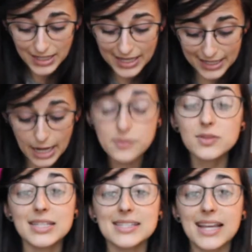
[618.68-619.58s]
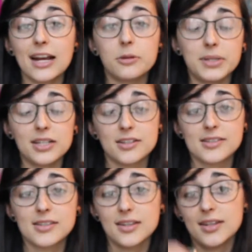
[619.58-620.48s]
and it comes with these
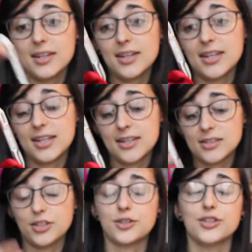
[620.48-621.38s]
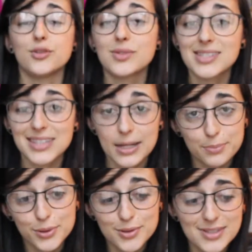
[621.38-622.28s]
carabiners, is you can do sled
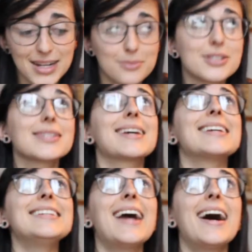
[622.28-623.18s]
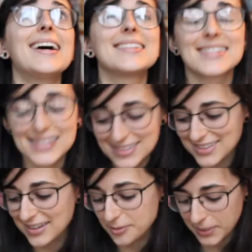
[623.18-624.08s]
pulls. And I'm just like, yes,
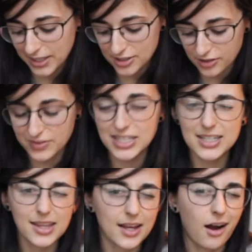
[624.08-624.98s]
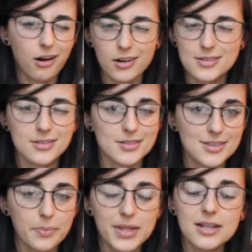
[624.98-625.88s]
oh my gosh, I've needed like a harness or
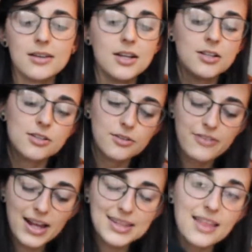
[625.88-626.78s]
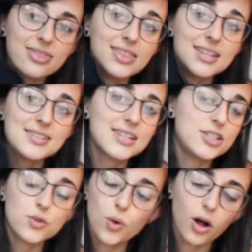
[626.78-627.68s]
something. So the fact that this can
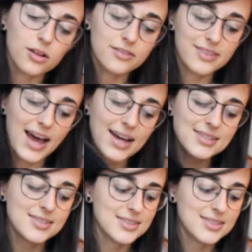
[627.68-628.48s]
do all of that,